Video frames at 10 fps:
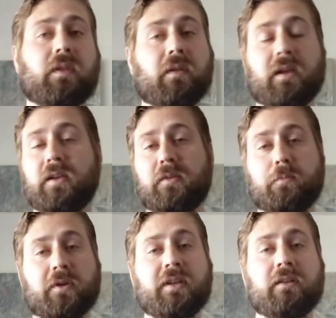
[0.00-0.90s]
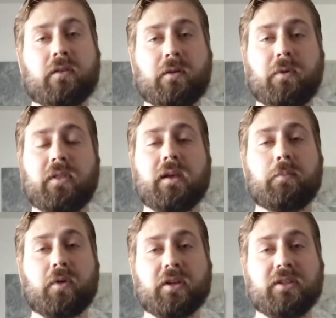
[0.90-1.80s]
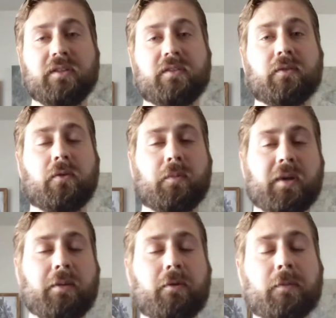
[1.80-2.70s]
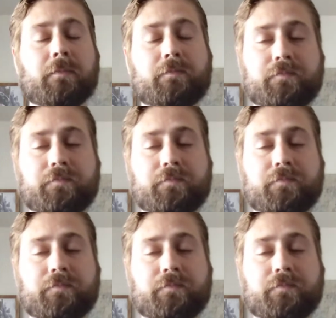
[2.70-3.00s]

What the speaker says: Like particularly with like brushes or paper.